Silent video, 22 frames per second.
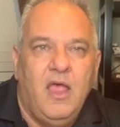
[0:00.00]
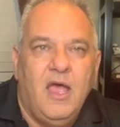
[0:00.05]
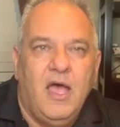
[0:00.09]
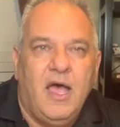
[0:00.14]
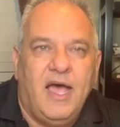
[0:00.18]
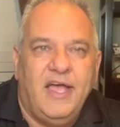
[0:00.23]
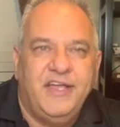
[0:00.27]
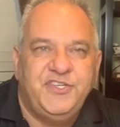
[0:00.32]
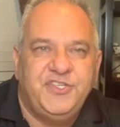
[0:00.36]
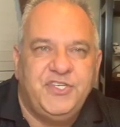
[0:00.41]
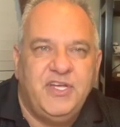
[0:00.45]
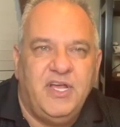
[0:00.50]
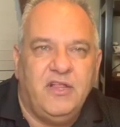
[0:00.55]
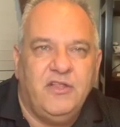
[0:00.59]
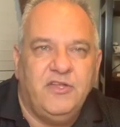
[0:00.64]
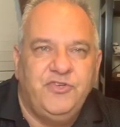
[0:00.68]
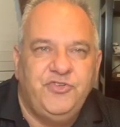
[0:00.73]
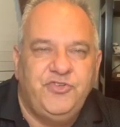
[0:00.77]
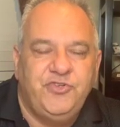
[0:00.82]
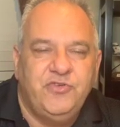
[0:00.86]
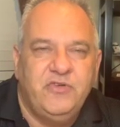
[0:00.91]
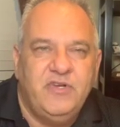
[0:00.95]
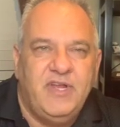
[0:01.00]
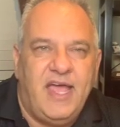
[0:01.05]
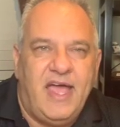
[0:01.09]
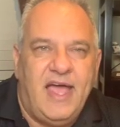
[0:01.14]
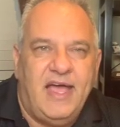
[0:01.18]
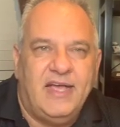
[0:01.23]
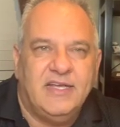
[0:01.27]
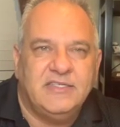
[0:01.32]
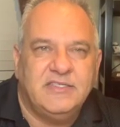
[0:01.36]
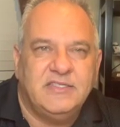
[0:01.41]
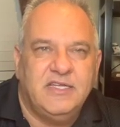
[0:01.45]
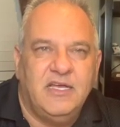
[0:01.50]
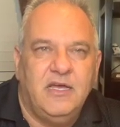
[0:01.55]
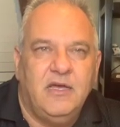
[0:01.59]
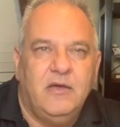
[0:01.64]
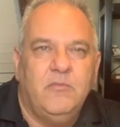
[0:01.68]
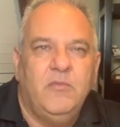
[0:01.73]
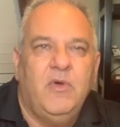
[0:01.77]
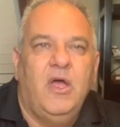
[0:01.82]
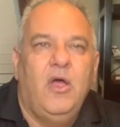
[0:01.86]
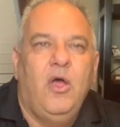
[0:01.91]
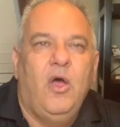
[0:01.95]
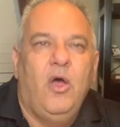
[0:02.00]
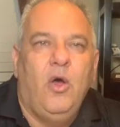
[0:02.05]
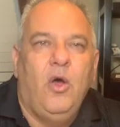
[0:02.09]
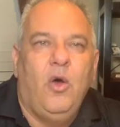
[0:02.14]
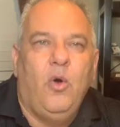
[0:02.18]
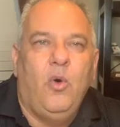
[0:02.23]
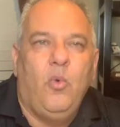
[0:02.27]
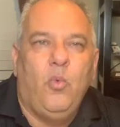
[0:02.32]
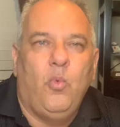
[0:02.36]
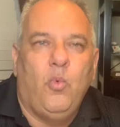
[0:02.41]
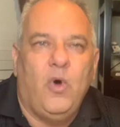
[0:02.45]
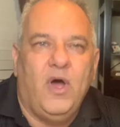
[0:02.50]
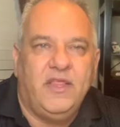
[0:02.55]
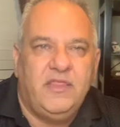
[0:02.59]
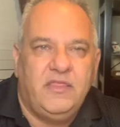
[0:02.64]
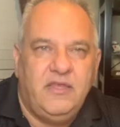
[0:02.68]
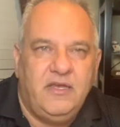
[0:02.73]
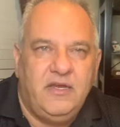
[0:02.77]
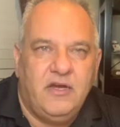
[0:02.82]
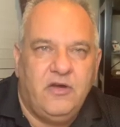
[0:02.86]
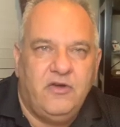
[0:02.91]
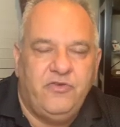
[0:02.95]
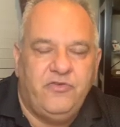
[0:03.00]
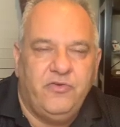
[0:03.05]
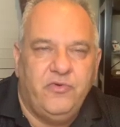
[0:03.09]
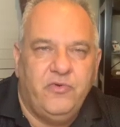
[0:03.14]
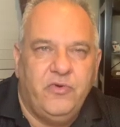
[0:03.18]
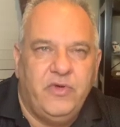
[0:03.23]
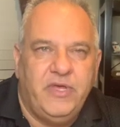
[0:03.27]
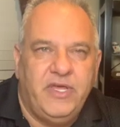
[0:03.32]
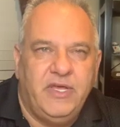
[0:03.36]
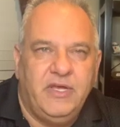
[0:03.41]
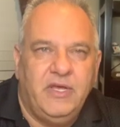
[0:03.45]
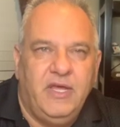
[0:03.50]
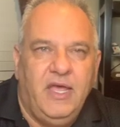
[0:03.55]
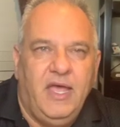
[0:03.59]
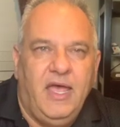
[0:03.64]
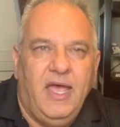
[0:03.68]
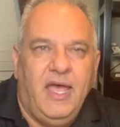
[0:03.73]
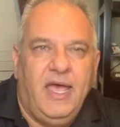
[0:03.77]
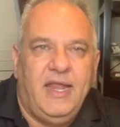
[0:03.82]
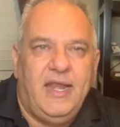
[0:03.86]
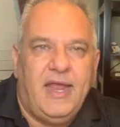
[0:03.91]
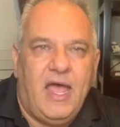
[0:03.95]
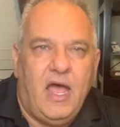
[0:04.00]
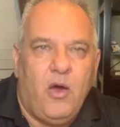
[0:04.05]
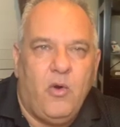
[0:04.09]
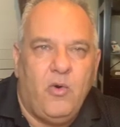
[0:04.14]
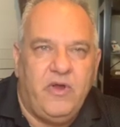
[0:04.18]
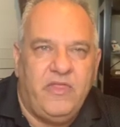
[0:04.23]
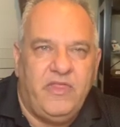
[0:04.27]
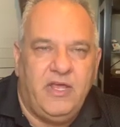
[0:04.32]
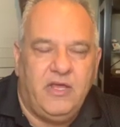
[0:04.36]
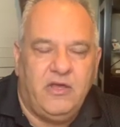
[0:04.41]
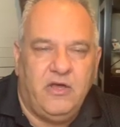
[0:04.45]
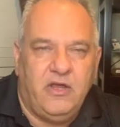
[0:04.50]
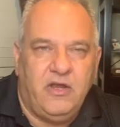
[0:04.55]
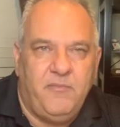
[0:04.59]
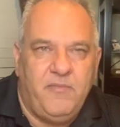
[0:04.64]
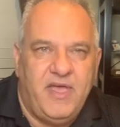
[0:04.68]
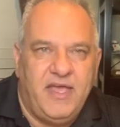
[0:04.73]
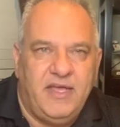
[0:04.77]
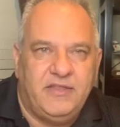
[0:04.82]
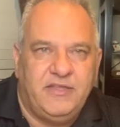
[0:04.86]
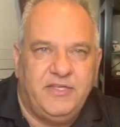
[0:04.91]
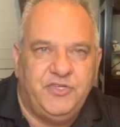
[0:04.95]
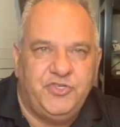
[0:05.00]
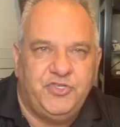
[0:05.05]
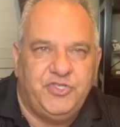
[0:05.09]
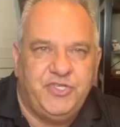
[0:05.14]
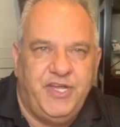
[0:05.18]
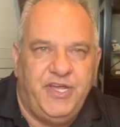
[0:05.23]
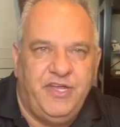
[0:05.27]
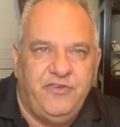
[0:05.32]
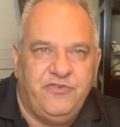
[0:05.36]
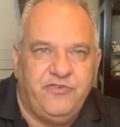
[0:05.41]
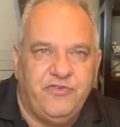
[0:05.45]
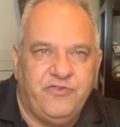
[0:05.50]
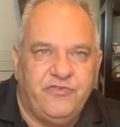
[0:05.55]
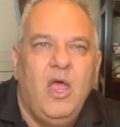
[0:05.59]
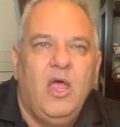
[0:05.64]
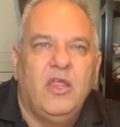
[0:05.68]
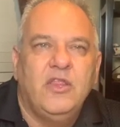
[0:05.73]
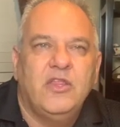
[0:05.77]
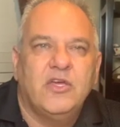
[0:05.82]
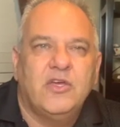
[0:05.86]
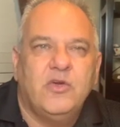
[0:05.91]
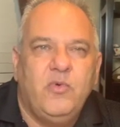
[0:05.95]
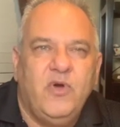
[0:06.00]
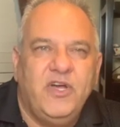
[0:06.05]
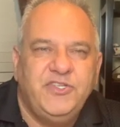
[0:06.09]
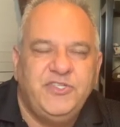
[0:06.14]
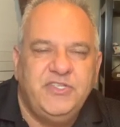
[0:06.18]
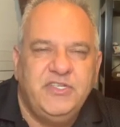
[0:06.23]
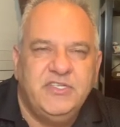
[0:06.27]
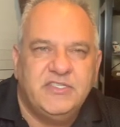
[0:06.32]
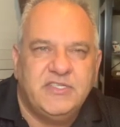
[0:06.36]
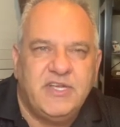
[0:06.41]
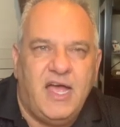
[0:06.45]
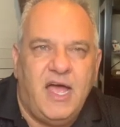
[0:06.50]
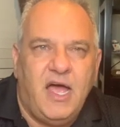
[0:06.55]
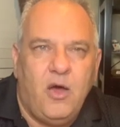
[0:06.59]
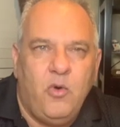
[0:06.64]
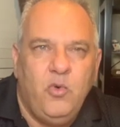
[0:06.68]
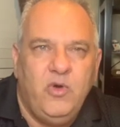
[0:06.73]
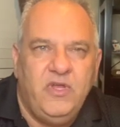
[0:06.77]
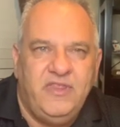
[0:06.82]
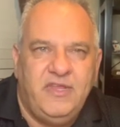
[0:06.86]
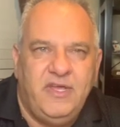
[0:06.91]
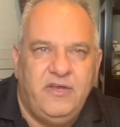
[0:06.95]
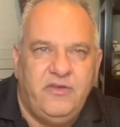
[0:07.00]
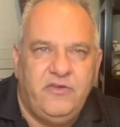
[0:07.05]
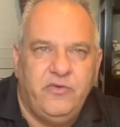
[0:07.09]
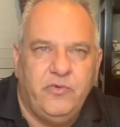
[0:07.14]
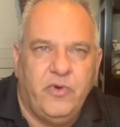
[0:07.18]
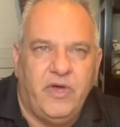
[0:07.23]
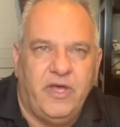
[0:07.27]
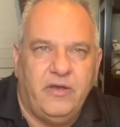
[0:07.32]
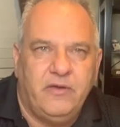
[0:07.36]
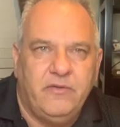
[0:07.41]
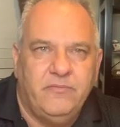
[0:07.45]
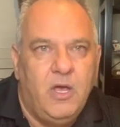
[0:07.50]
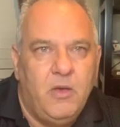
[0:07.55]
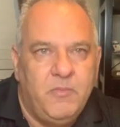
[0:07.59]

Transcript: I challenge you to ask them what they are doing and how are they going to make these changes. The question is, how would they do it?